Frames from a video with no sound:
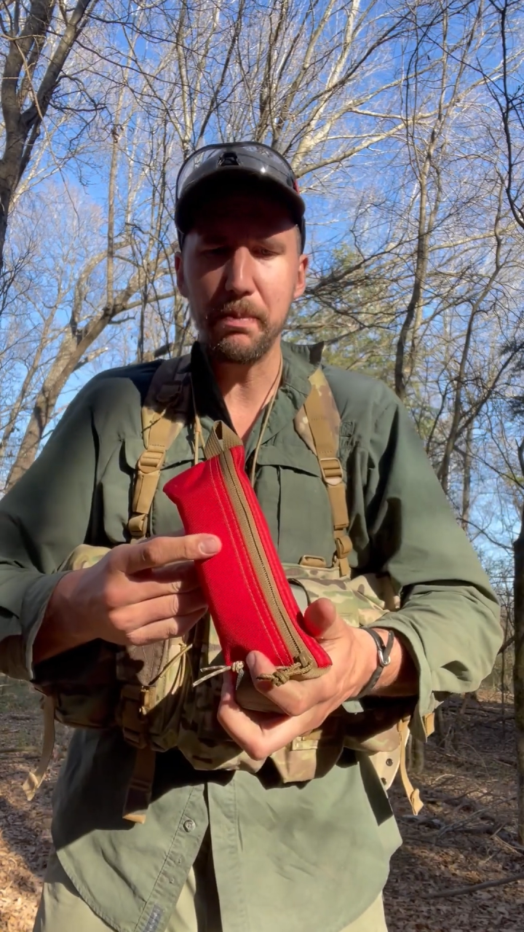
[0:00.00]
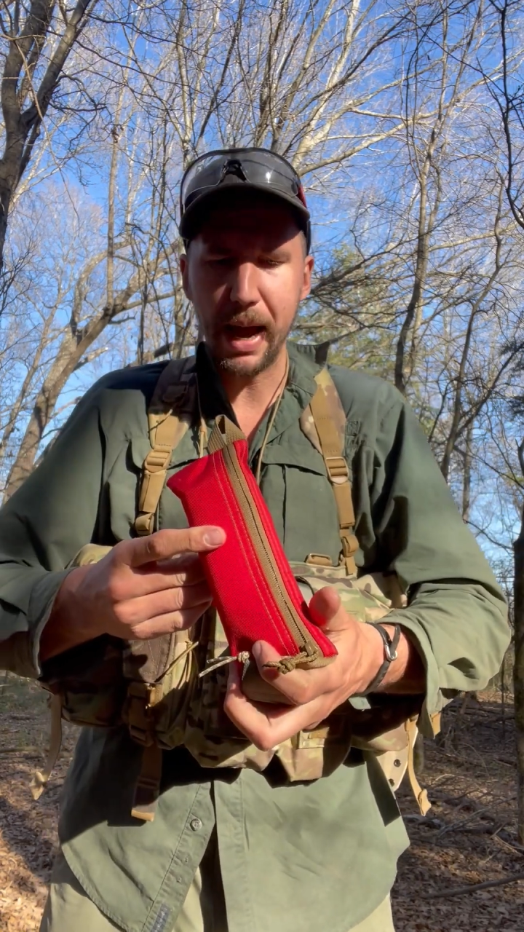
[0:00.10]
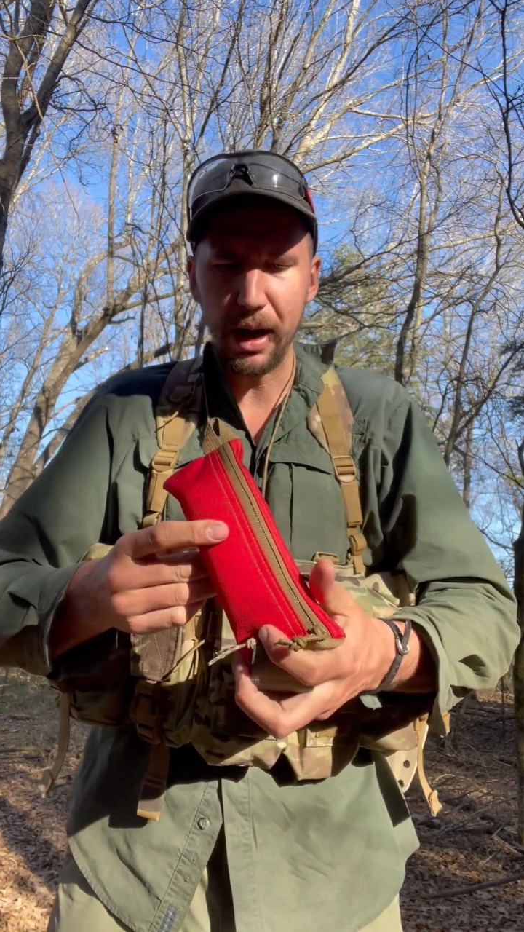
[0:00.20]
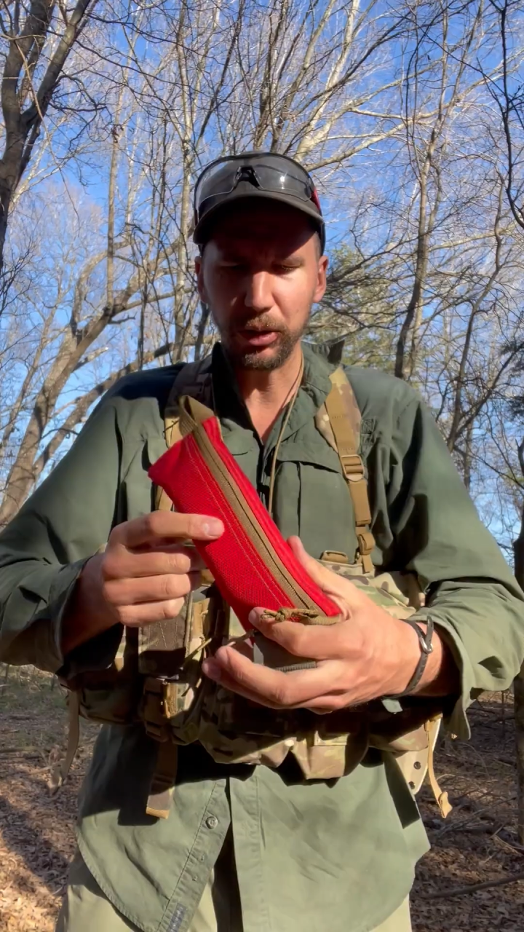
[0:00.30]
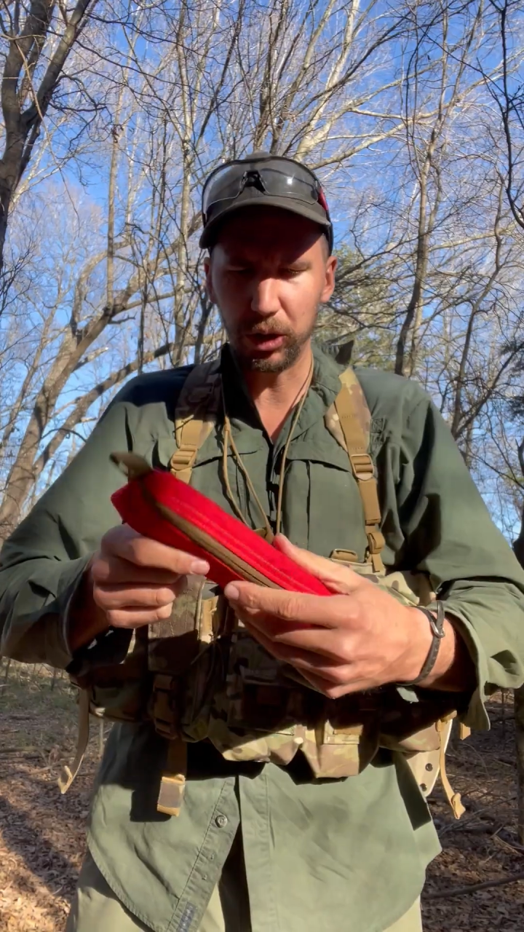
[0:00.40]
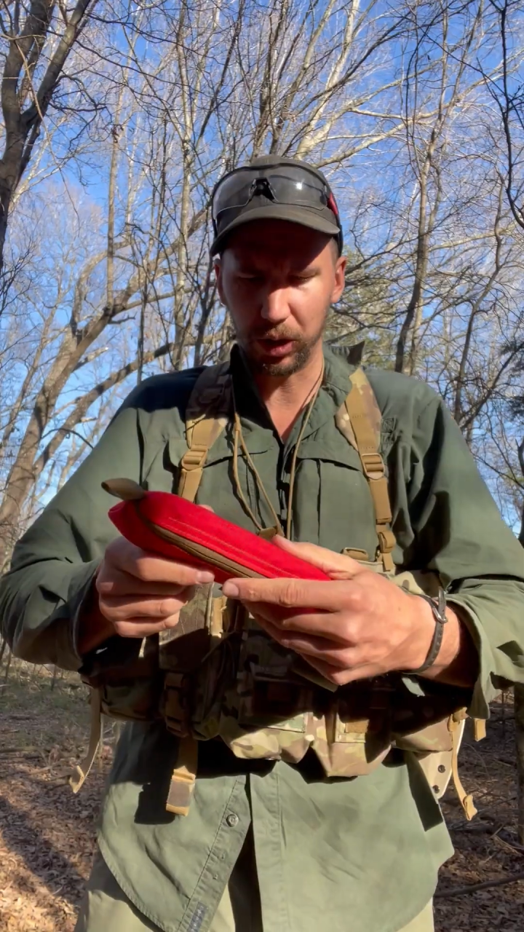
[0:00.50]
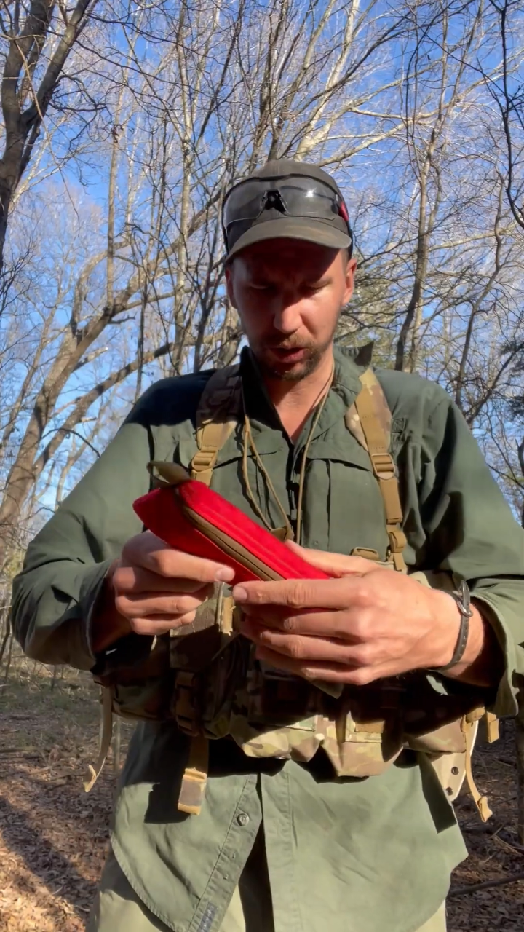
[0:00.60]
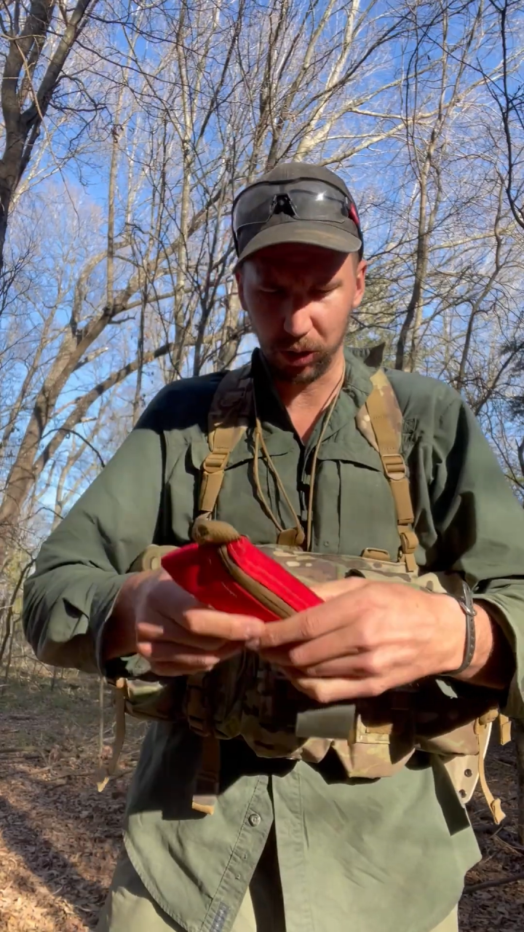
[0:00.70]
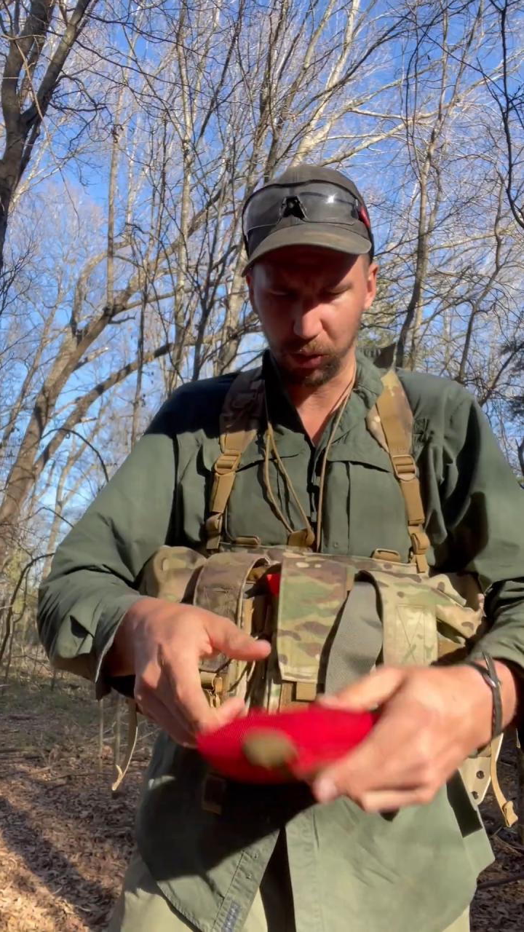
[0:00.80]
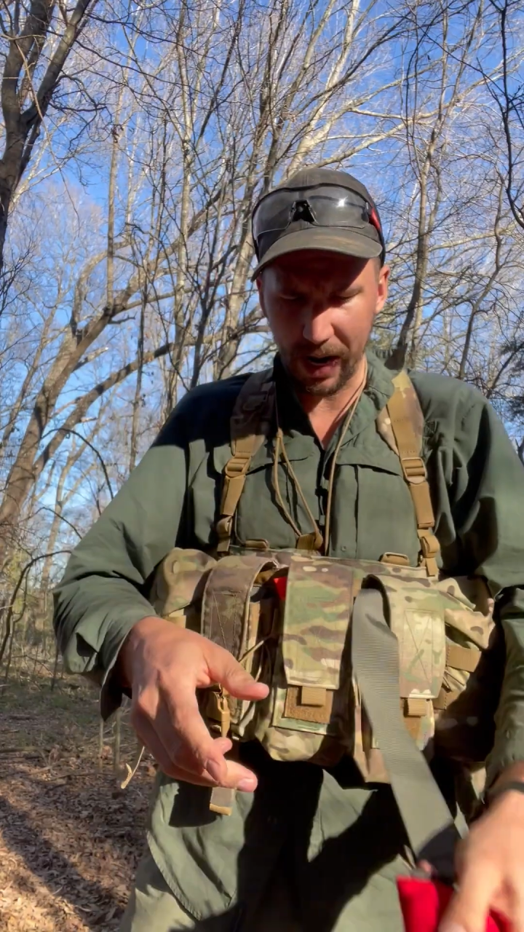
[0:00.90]
pouch.
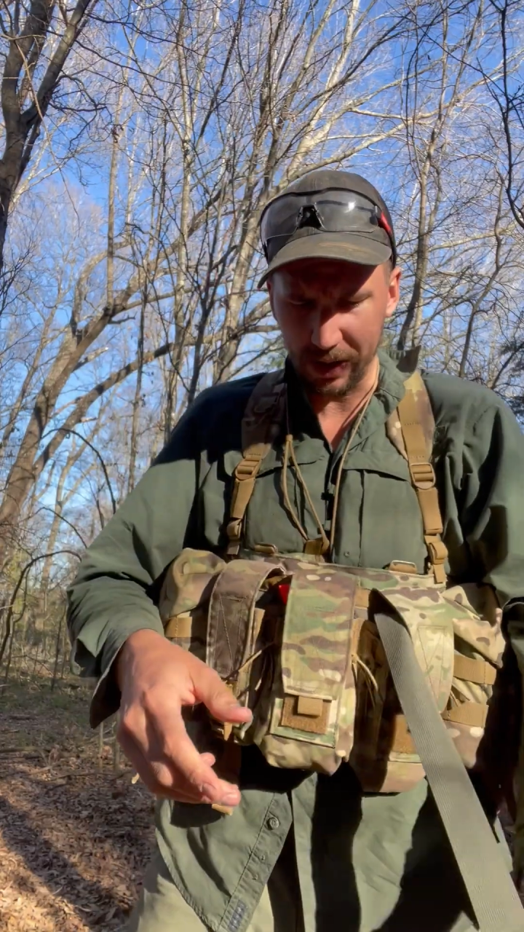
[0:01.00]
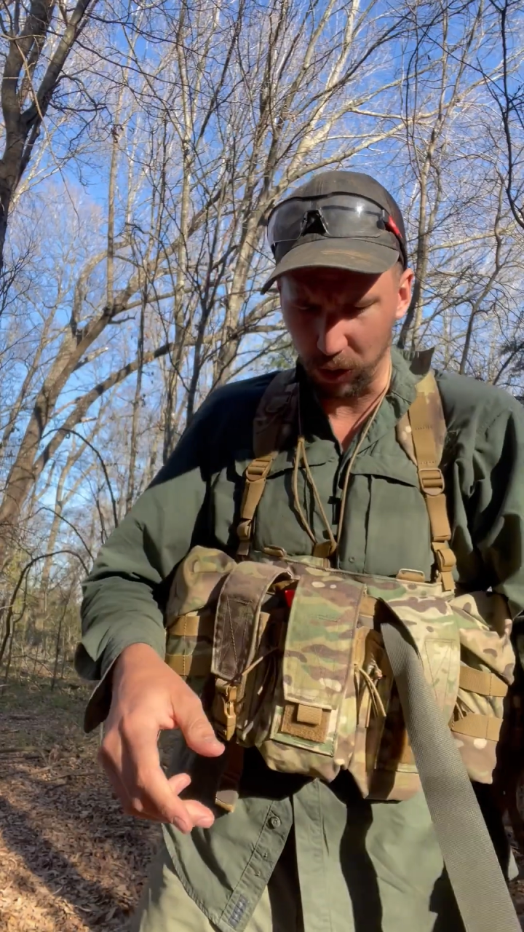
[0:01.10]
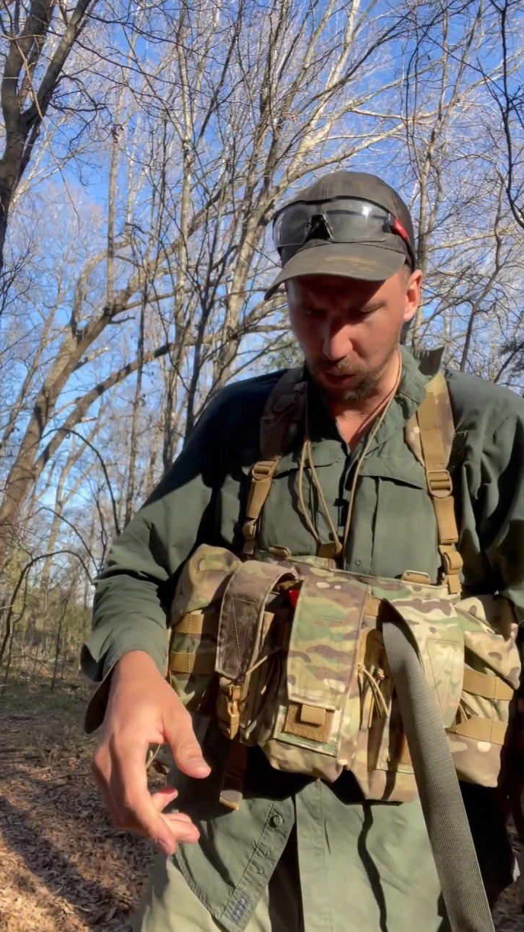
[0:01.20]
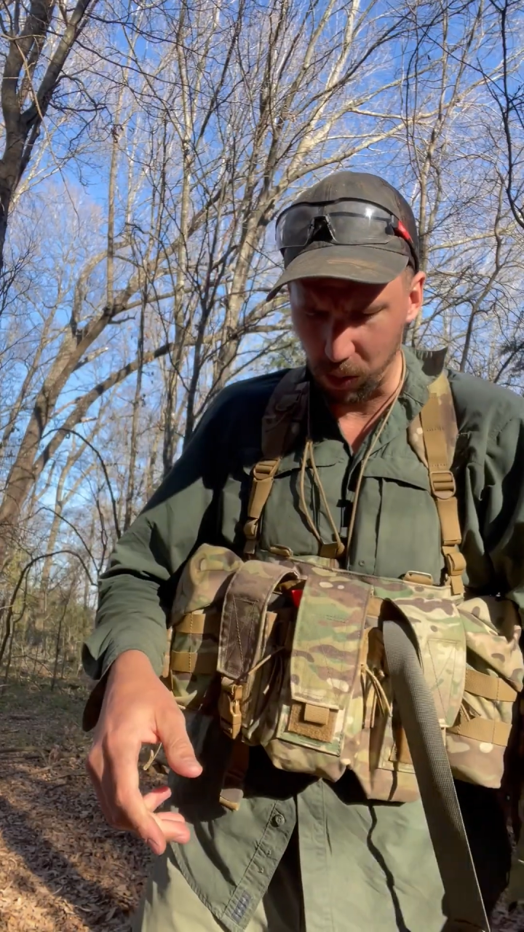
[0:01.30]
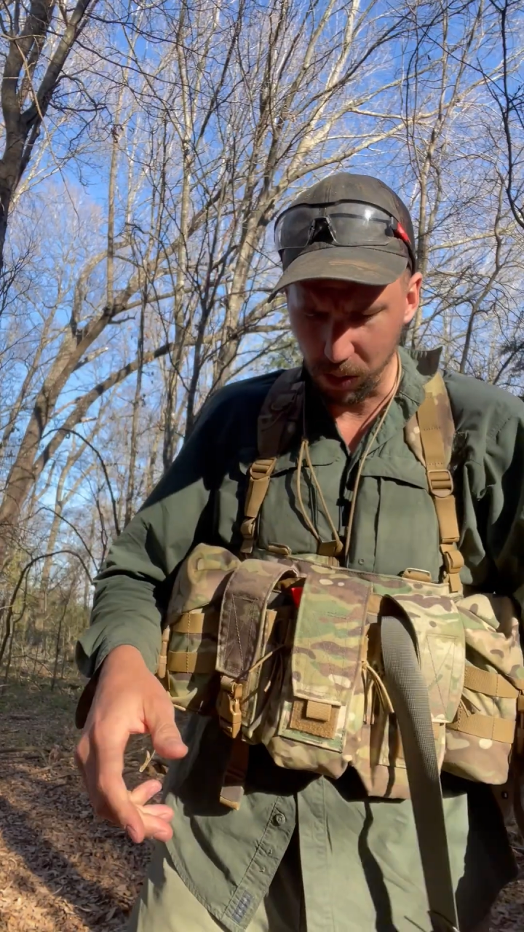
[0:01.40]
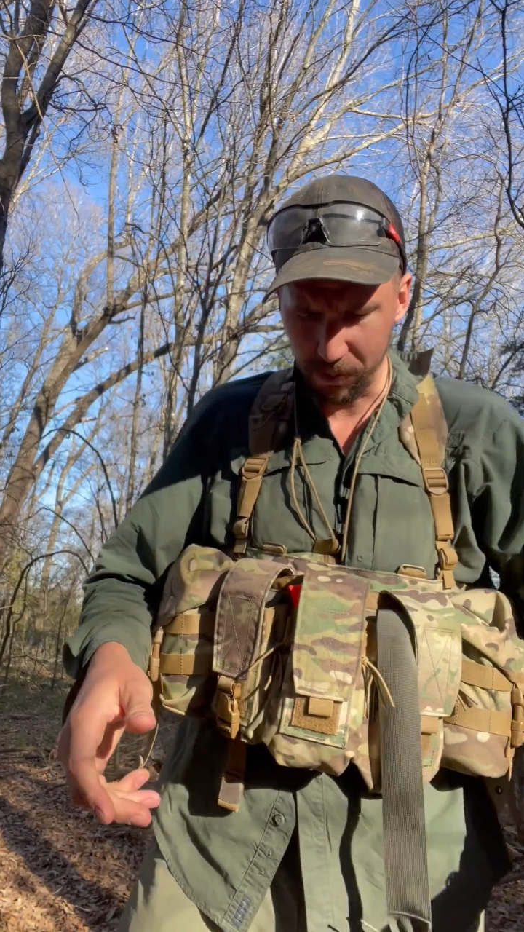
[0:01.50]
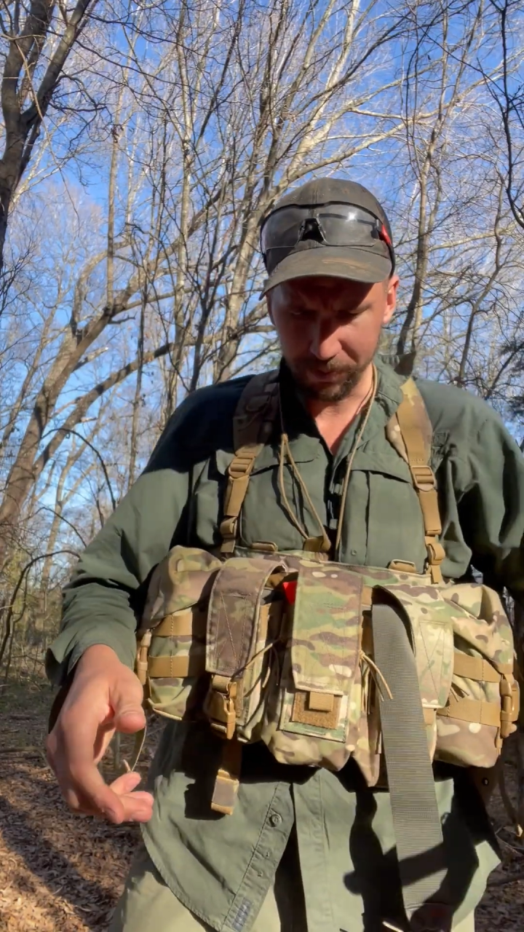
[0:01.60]
So kind of cool.